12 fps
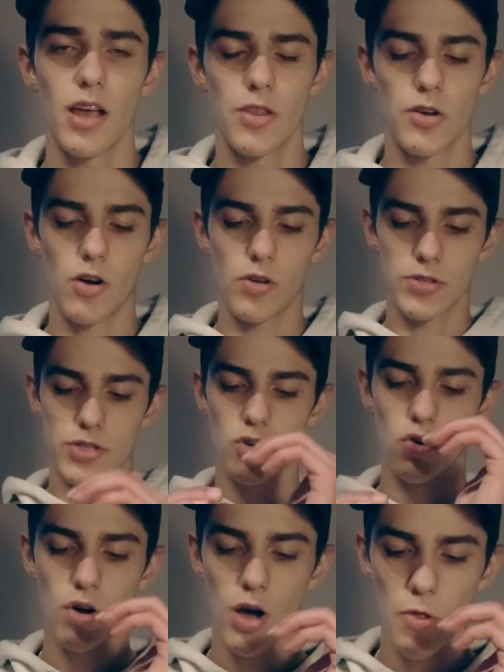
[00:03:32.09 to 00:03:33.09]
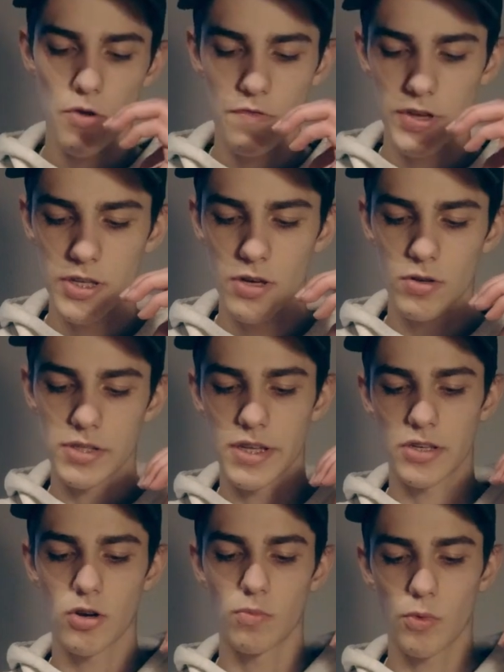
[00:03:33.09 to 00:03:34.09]
There are also other videos
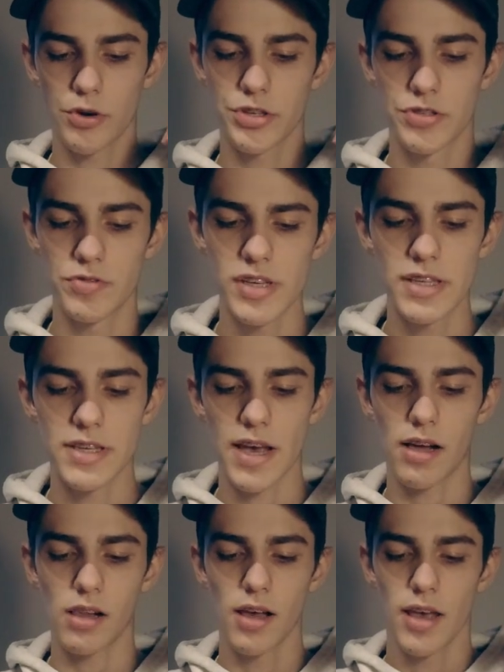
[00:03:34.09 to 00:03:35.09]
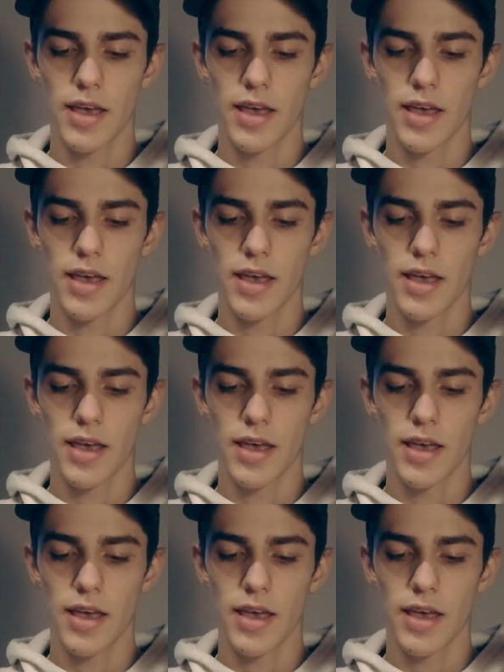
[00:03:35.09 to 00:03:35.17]
that go more into detail,